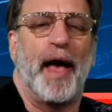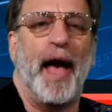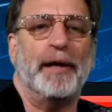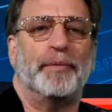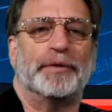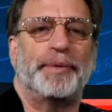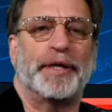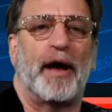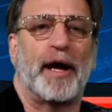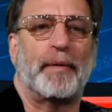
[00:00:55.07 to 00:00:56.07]
we'll be talking
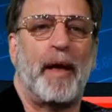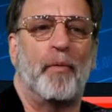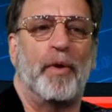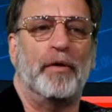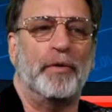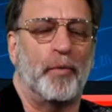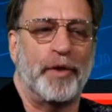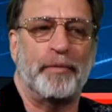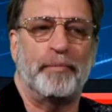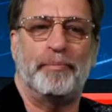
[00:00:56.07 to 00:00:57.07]
about whether
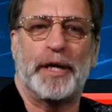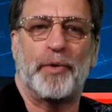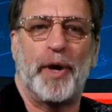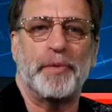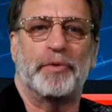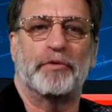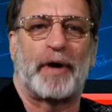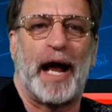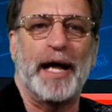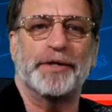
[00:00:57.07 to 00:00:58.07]
Bitcoin will
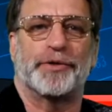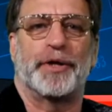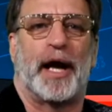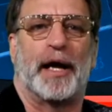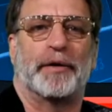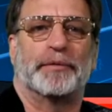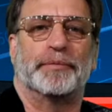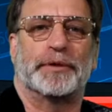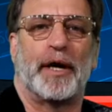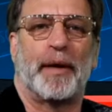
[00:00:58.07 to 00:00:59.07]
rise or not. We'll talk
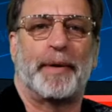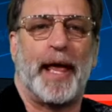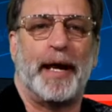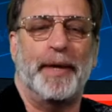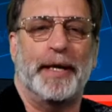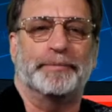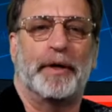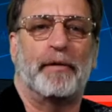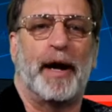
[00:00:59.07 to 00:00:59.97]
about that in a minute. All right.